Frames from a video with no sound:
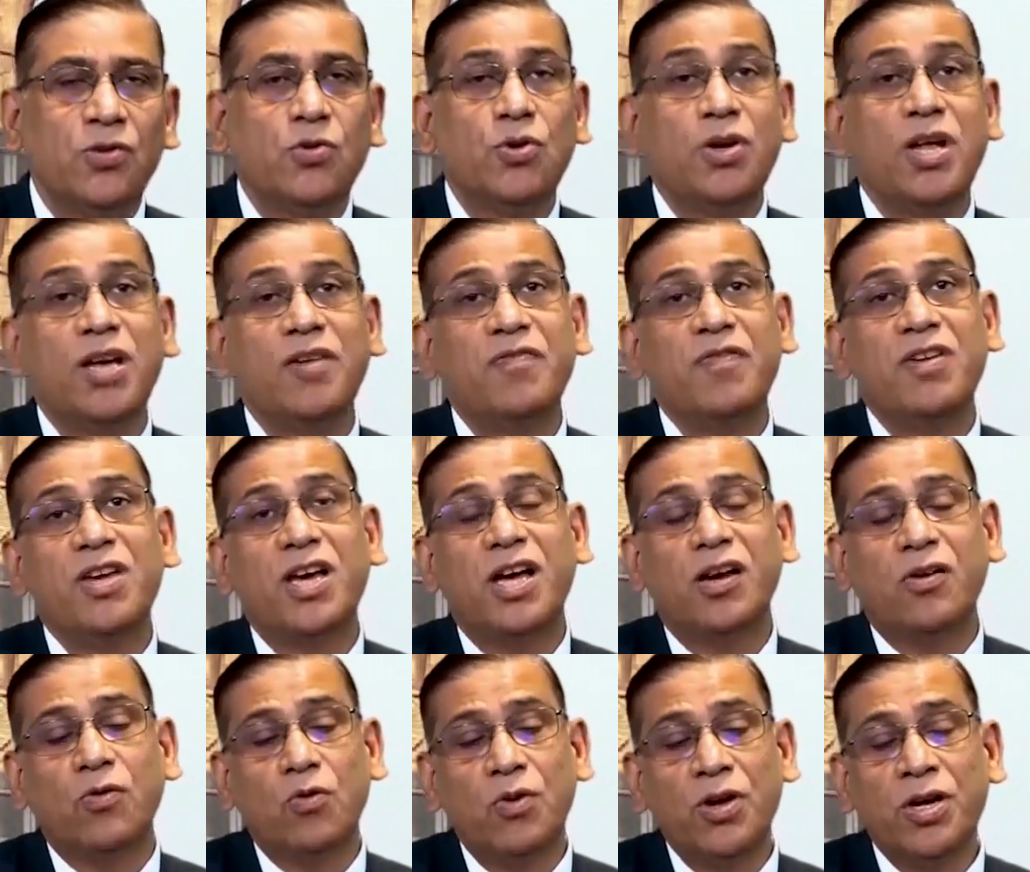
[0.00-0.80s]
Today we
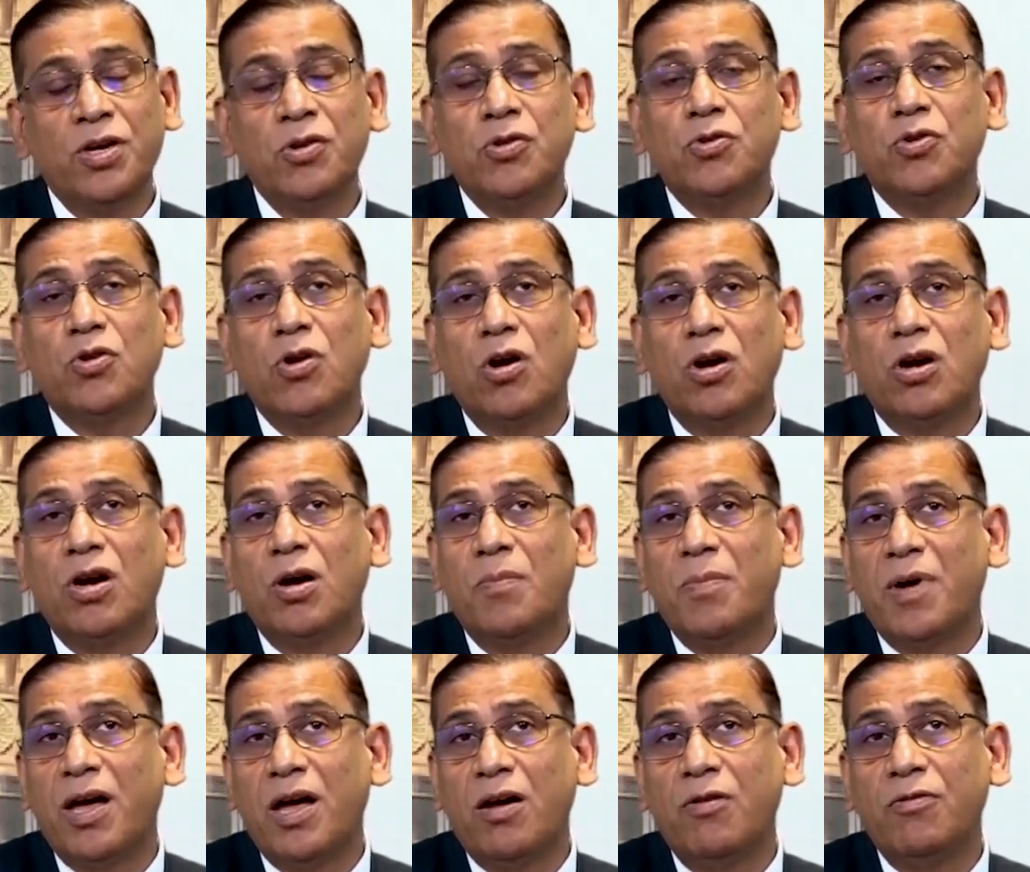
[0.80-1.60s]
are going to talk
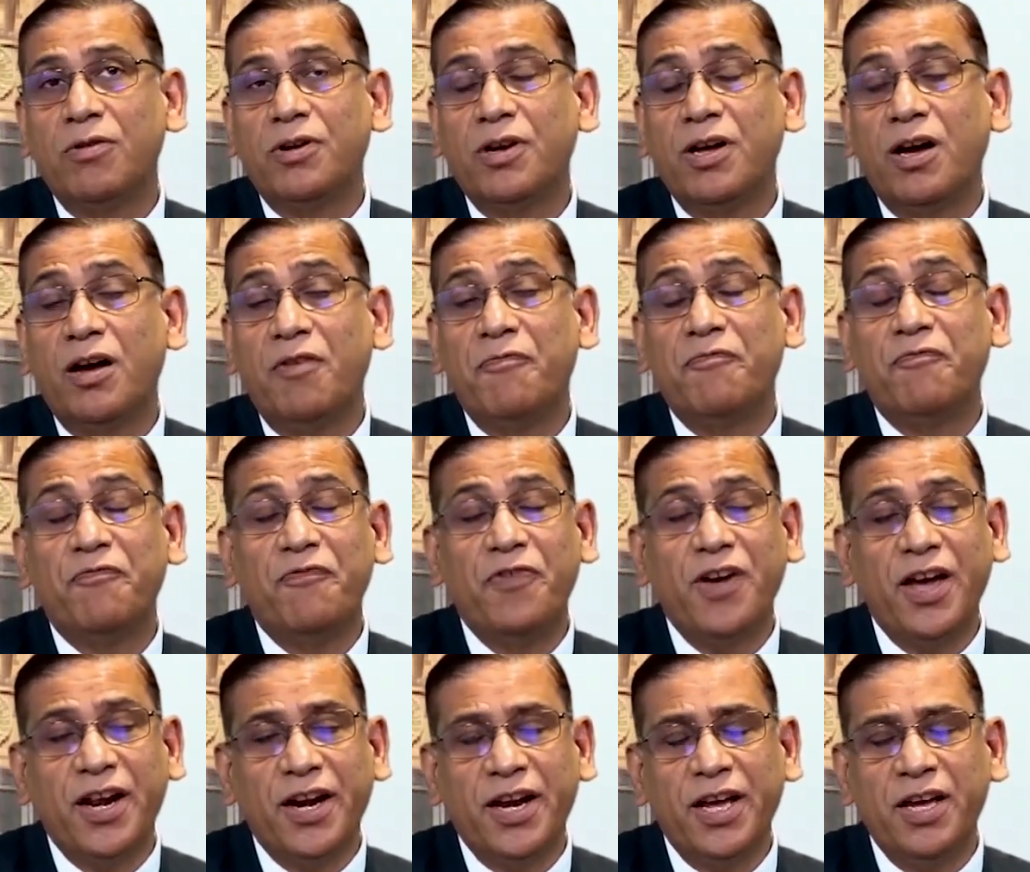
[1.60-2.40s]
about a
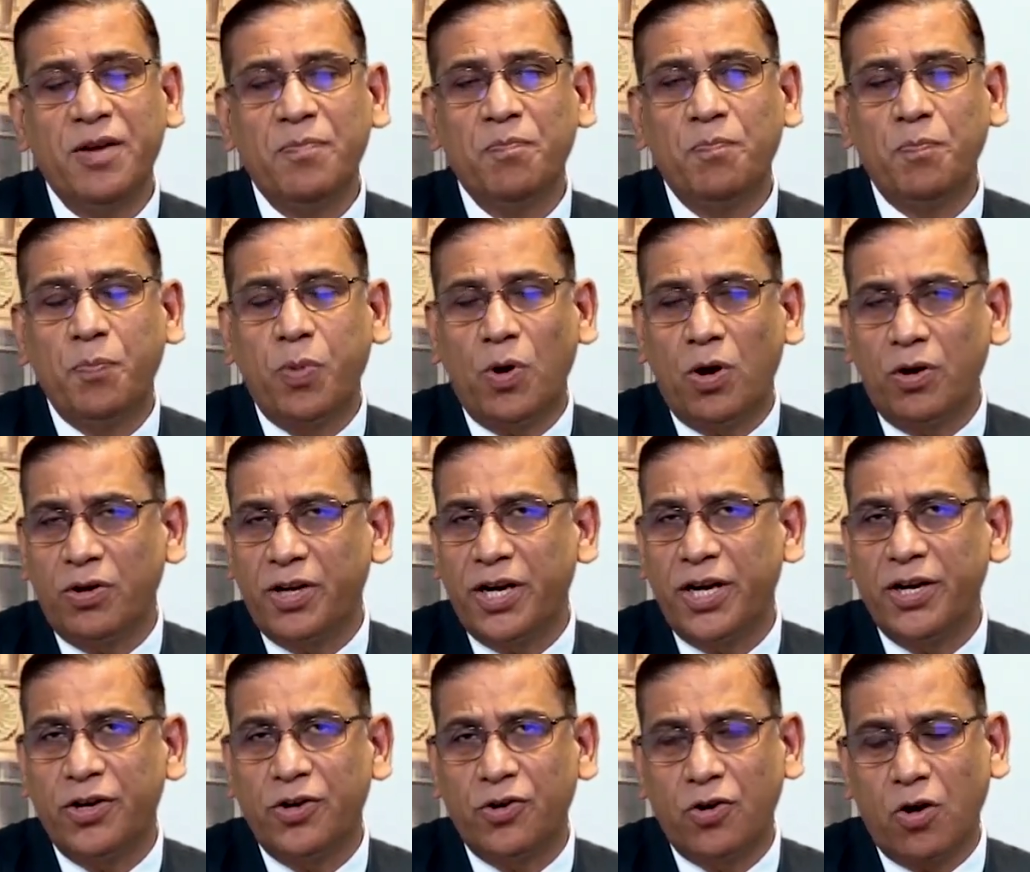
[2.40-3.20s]
very
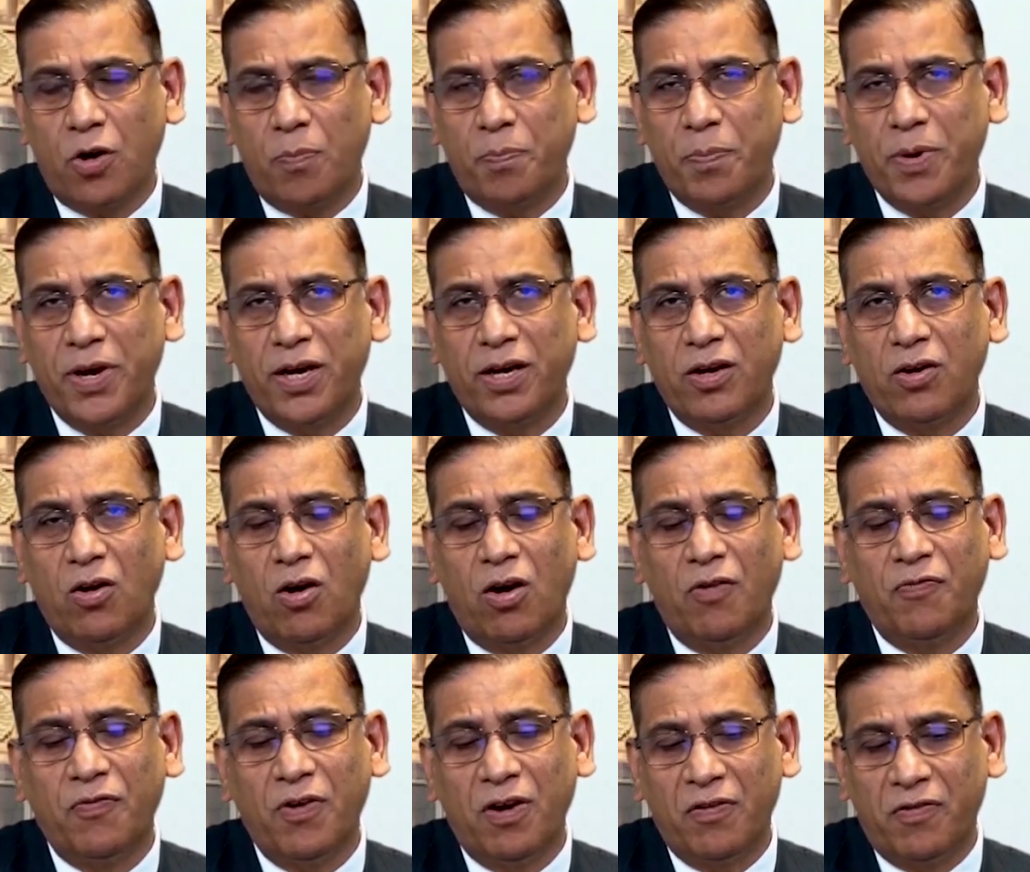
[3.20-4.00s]
important topic
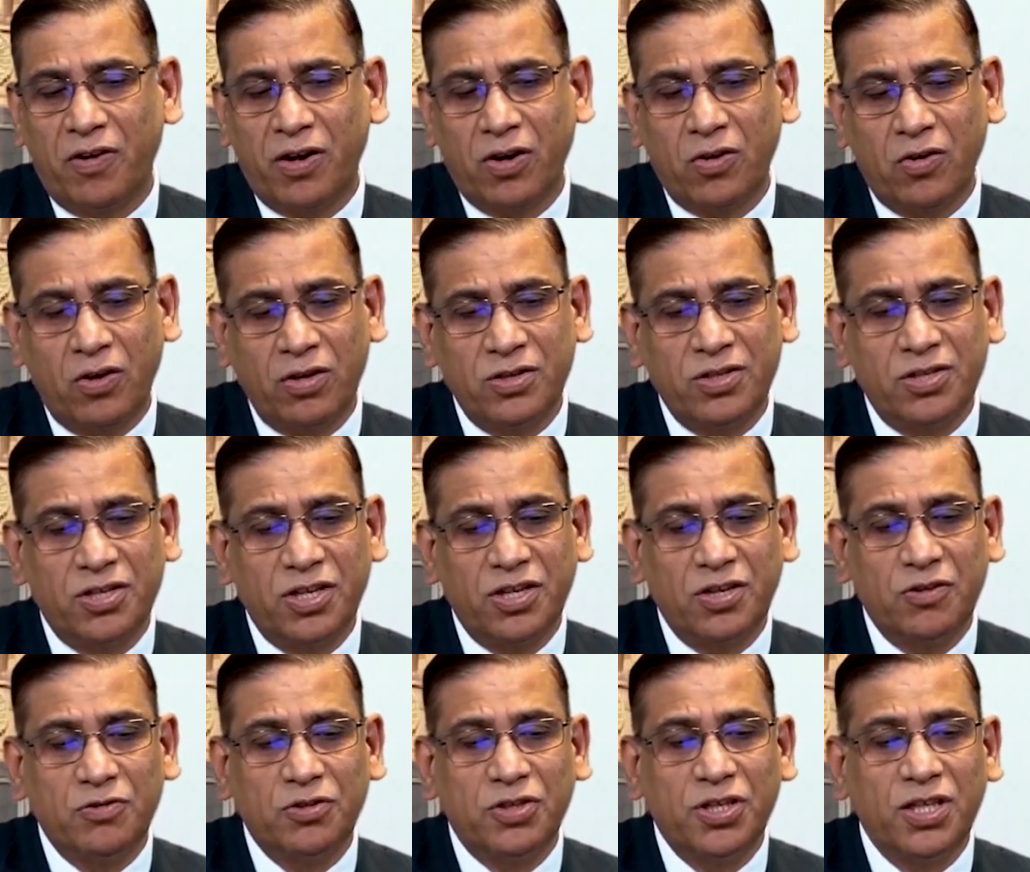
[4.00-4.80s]
of our
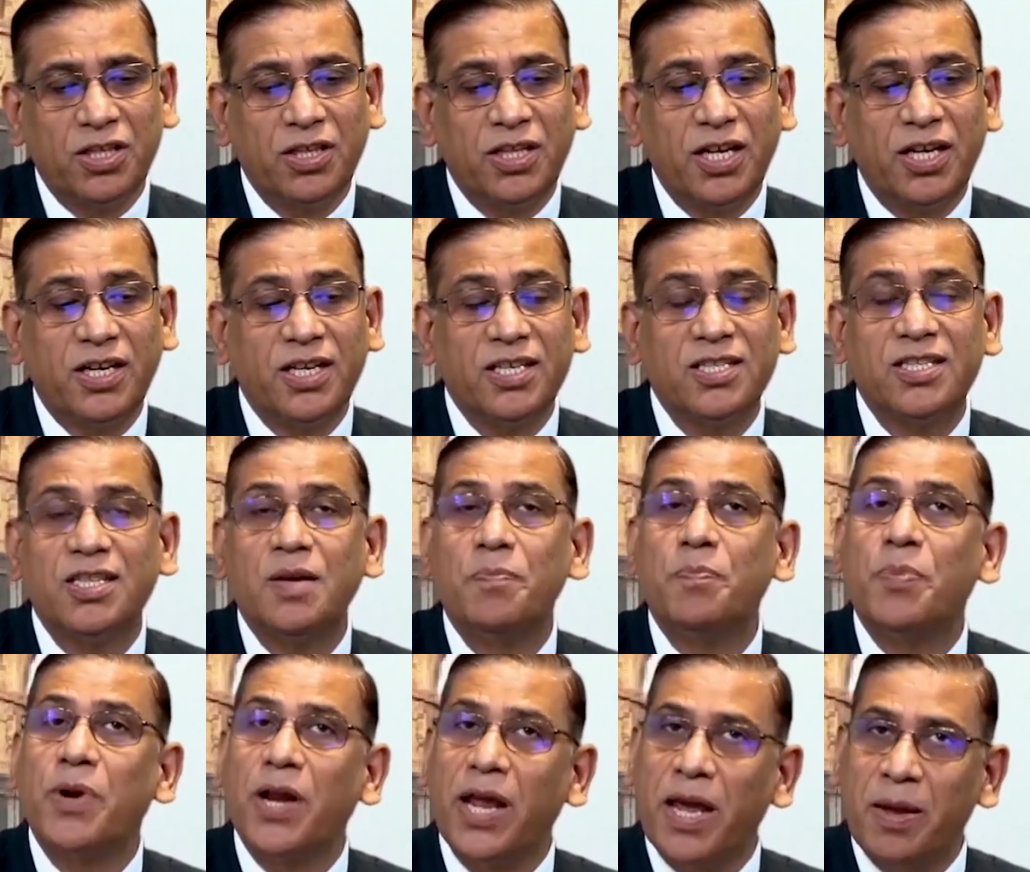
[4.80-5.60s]
Constitution, that is
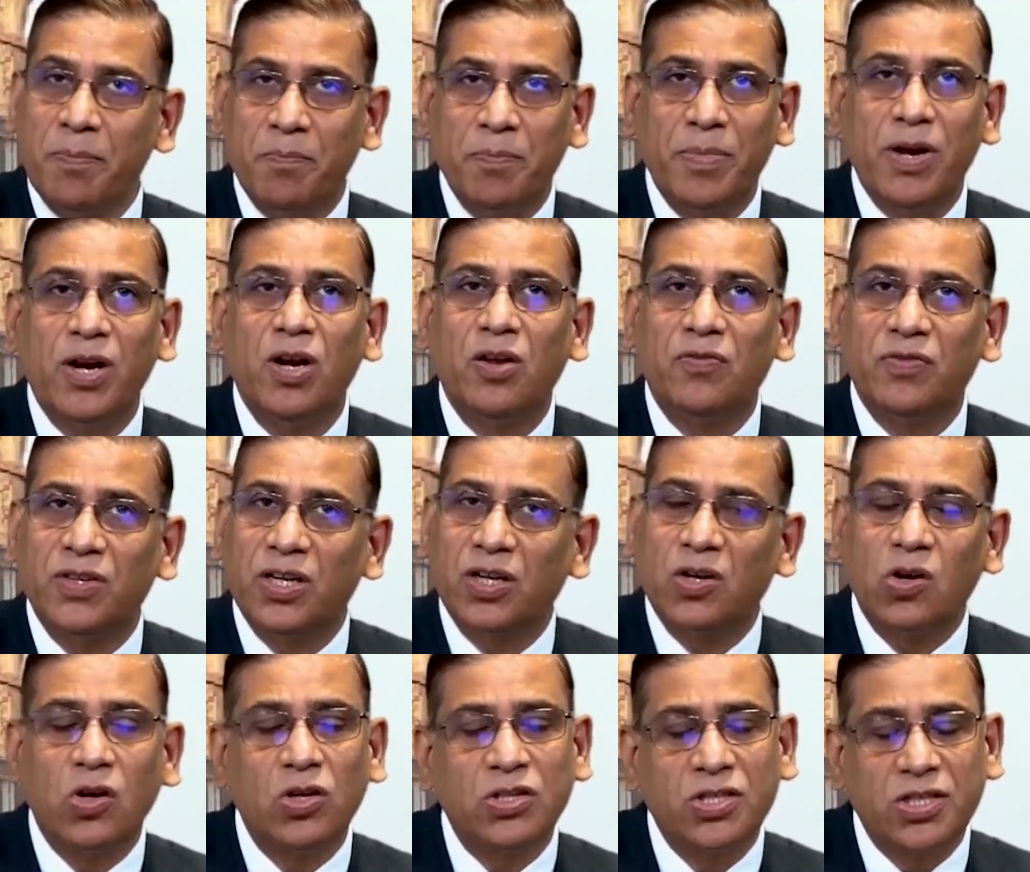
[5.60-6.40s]
the preamble of
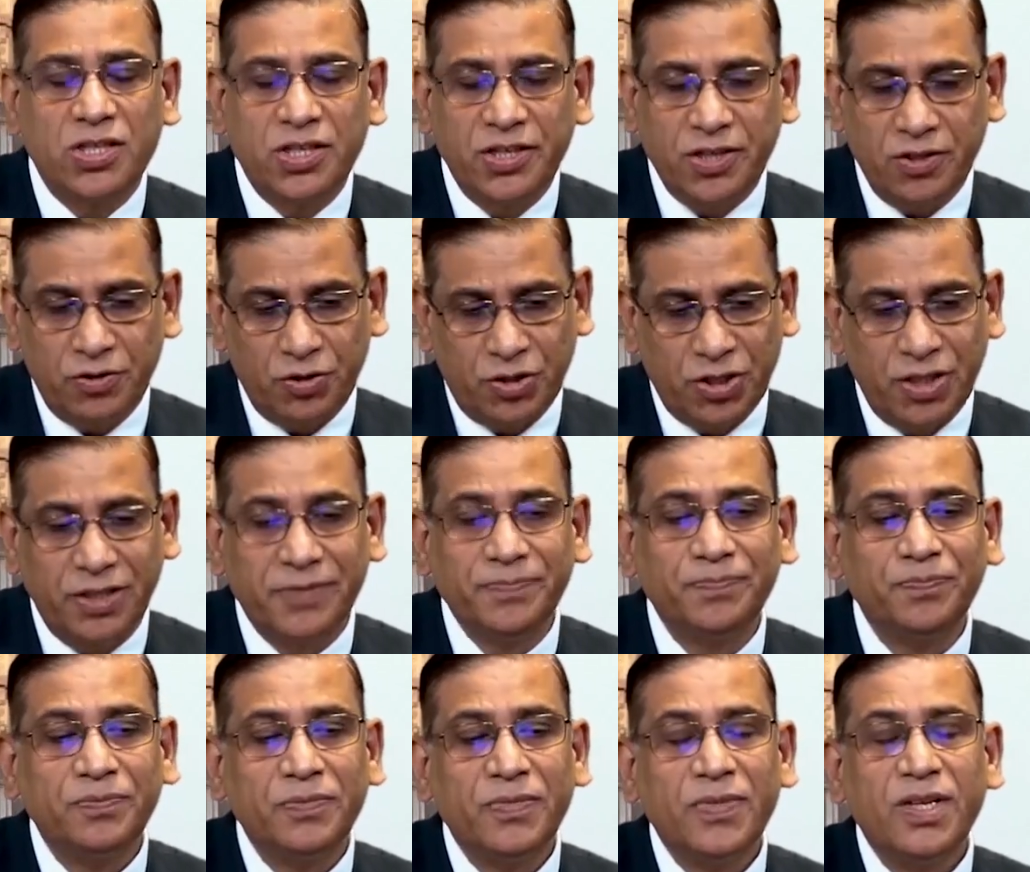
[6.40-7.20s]
the Constitution.